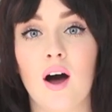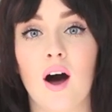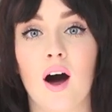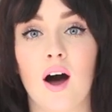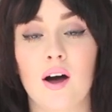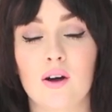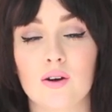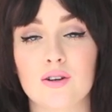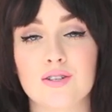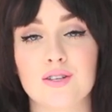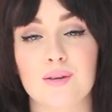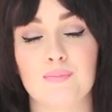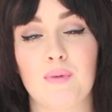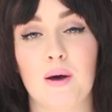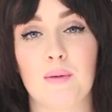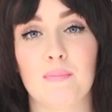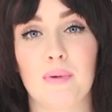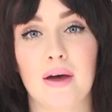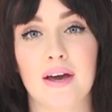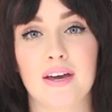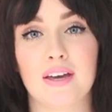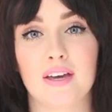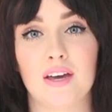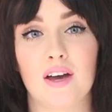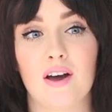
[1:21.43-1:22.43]
I also met
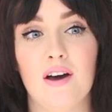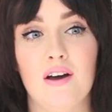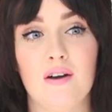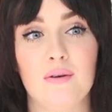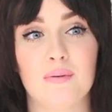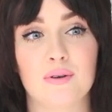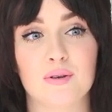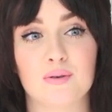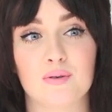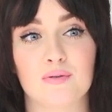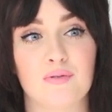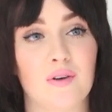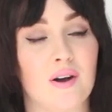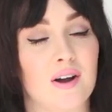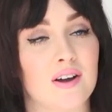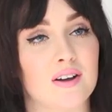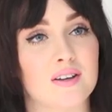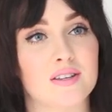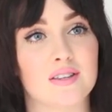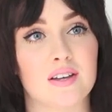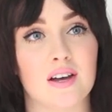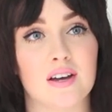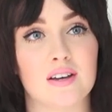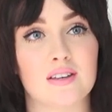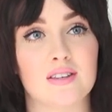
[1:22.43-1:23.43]
Becca, which was very
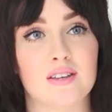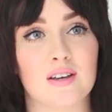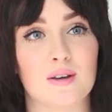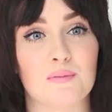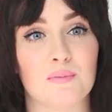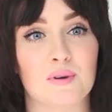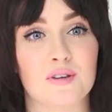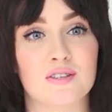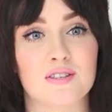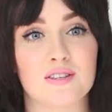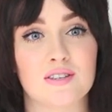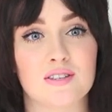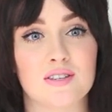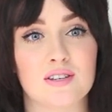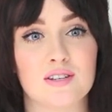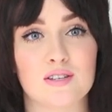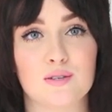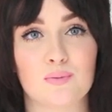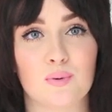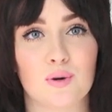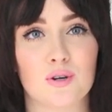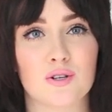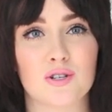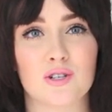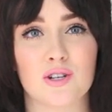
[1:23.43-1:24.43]
exciting. My sister's
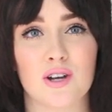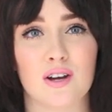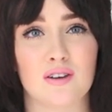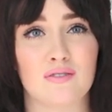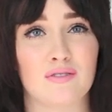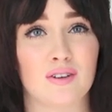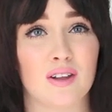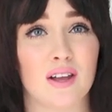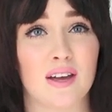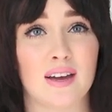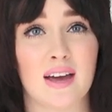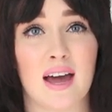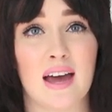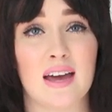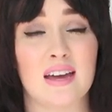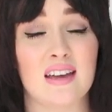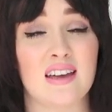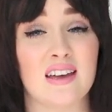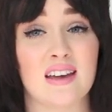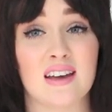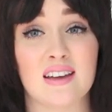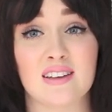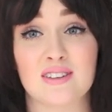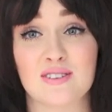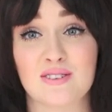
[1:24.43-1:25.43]
watched her for like 8
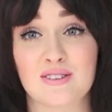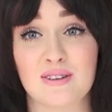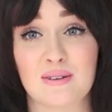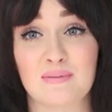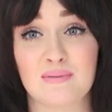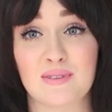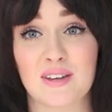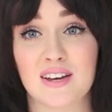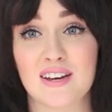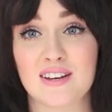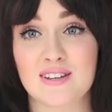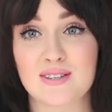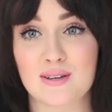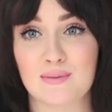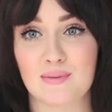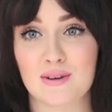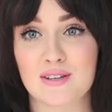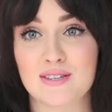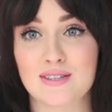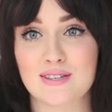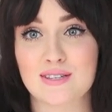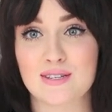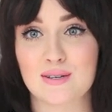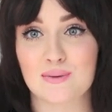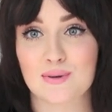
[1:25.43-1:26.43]
years or something, so my
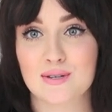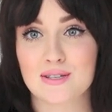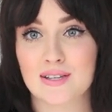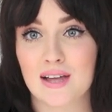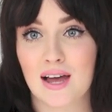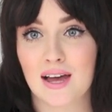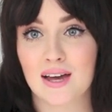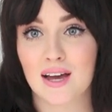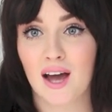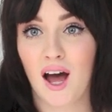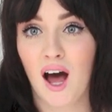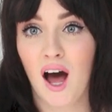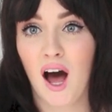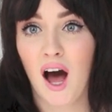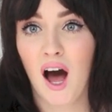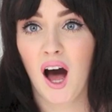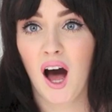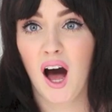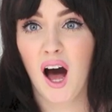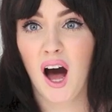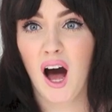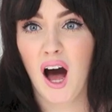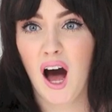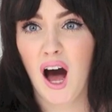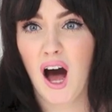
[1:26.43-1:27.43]
sister was like,
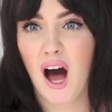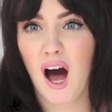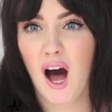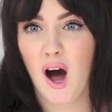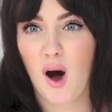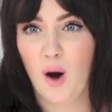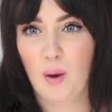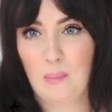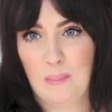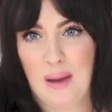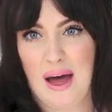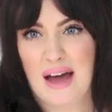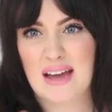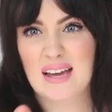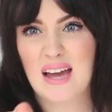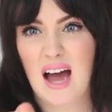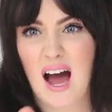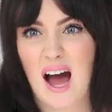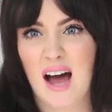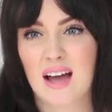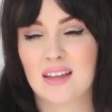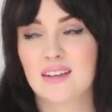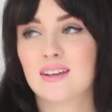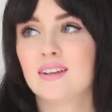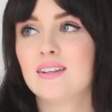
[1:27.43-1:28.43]
oh
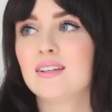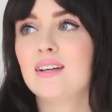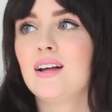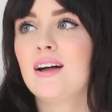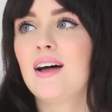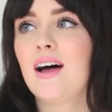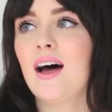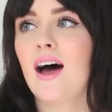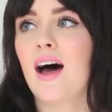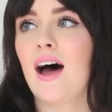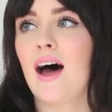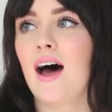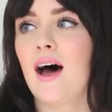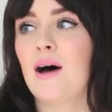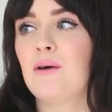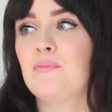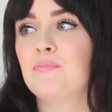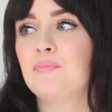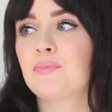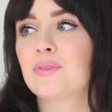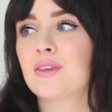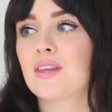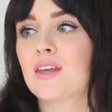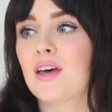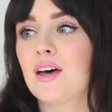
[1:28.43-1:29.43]

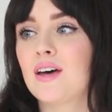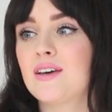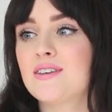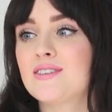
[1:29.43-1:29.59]
my god.